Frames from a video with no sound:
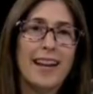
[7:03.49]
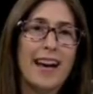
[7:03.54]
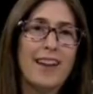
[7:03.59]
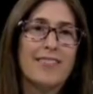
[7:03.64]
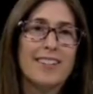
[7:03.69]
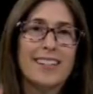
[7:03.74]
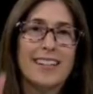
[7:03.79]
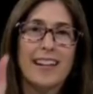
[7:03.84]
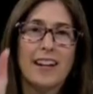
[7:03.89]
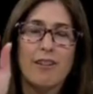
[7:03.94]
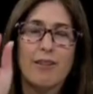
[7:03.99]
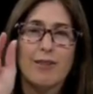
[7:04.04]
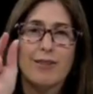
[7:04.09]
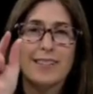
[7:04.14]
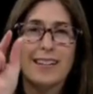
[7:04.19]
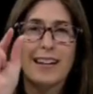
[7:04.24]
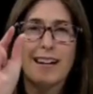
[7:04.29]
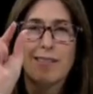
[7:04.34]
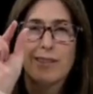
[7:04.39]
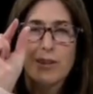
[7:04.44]
have it narrowed
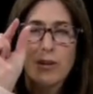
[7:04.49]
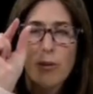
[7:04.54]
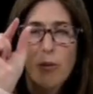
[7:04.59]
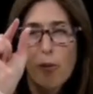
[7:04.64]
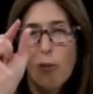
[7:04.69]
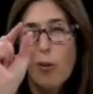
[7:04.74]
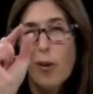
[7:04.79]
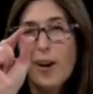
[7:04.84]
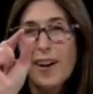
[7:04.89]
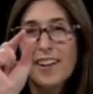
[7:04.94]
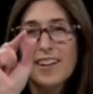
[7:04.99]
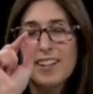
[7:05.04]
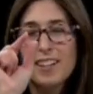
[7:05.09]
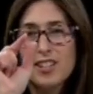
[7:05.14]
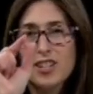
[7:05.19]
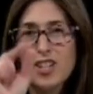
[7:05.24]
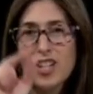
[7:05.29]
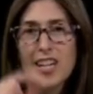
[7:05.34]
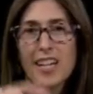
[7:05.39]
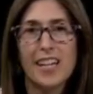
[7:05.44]
down to one
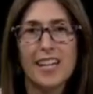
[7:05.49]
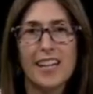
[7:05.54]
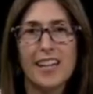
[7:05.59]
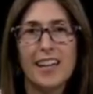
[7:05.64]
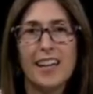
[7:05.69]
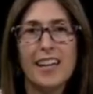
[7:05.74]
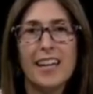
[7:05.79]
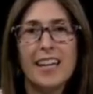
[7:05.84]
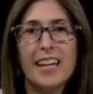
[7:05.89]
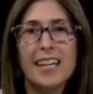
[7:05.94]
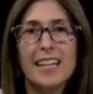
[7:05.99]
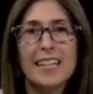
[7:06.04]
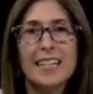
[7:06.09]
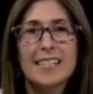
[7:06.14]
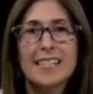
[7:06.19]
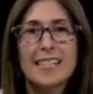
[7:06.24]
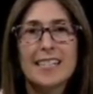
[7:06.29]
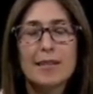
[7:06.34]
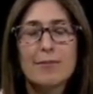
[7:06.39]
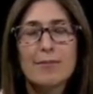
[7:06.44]
gene. It
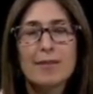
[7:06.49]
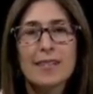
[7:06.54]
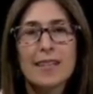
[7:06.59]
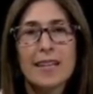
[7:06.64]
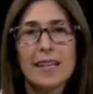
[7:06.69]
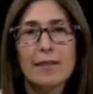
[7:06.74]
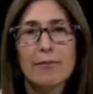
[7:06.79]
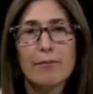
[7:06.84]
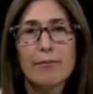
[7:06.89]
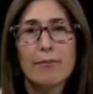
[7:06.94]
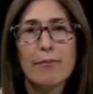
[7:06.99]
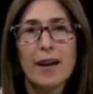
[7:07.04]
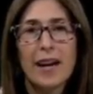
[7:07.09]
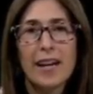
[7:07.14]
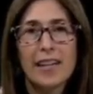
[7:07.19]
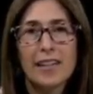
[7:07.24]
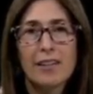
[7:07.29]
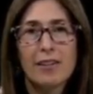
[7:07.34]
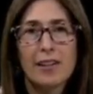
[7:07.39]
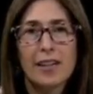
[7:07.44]
seems like
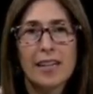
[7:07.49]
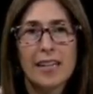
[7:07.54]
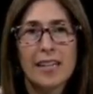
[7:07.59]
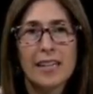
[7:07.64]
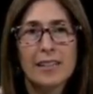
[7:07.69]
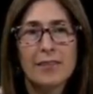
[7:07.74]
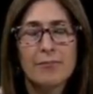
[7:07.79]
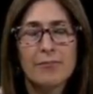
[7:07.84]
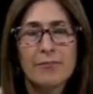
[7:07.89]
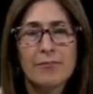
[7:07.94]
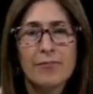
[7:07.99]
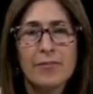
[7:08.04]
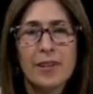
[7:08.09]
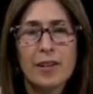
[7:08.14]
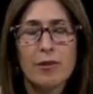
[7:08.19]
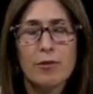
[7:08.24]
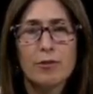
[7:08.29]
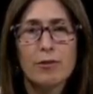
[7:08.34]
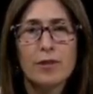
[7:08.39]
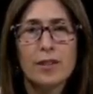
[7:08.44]
migraine,
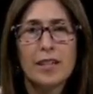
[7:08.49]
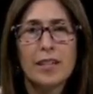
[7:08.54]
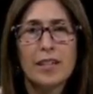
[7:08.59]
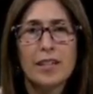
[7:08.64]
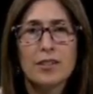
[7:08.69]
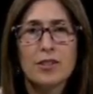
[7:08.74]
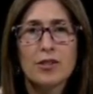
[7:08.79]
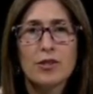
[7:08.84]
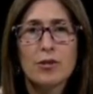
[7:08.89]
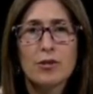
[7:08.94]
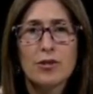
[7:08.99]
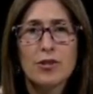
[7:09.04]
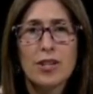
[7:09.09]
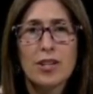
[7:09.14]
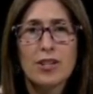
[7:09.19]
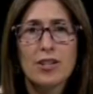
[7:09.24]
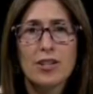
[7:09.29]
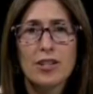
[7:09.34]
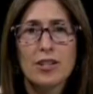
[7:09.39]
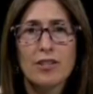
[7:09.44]
or the
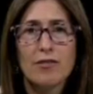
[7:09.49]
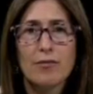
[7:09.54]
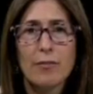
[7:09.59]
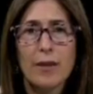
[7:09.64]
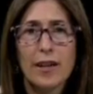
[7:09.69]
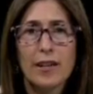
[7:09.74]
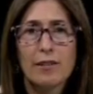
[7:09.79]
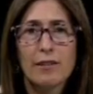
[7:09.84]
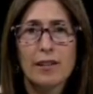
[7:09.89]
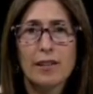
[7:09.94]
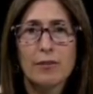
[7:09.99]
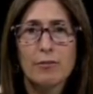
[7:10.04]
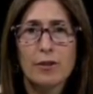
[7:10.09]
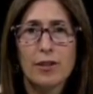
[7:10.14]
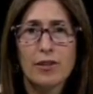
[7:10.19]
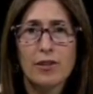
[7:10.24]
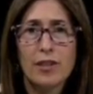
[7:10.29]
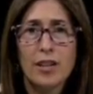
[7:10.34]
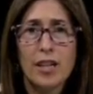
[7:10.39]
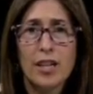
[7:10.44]
association of migraine
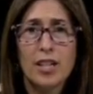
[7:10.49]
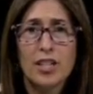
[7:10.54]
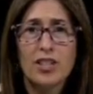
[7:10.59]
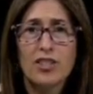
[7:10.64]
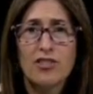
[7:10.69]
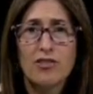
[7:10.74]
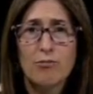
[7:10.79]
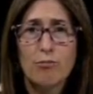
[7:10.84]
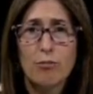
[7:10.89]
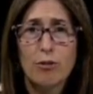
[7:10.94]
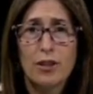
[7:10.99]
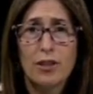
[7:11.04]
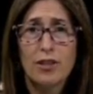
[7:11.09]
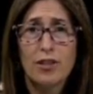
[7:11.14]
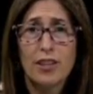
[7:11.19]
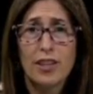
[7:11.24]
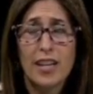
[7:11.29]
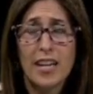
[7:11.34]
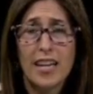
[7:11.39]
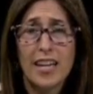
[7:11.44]
with
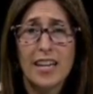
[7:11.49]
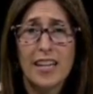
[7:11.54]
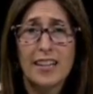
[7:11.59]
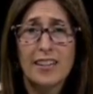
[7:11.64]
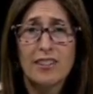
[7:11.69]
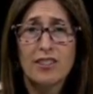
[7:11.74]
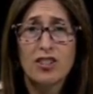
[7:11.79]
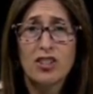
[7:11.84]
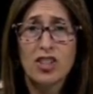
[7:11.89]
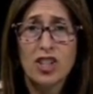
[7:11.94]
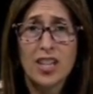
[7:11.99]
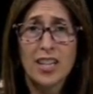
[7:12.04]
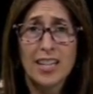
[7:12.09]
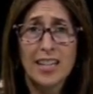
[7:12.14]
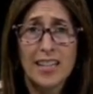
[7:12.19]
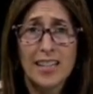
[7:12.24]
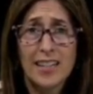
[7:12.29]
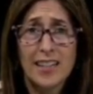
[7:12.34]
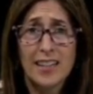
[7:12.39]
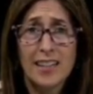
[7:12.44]
a
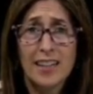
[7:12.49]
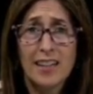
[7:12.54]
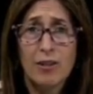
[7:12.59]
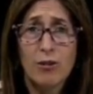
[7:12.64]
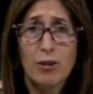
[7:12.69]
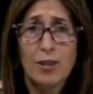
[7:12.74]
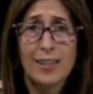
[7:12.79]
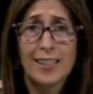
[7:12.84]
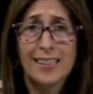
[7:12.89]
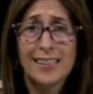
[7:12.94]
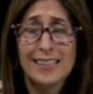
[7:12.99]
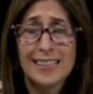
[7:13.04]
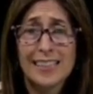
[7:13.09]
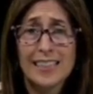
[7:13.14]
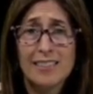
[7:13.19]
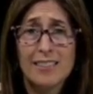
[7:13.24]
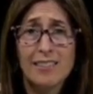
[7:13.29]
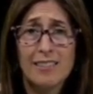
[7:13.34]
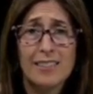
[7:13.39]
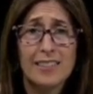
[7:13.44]
gene or an
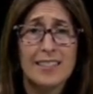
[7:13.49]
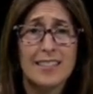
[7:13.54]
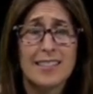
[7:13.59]
allele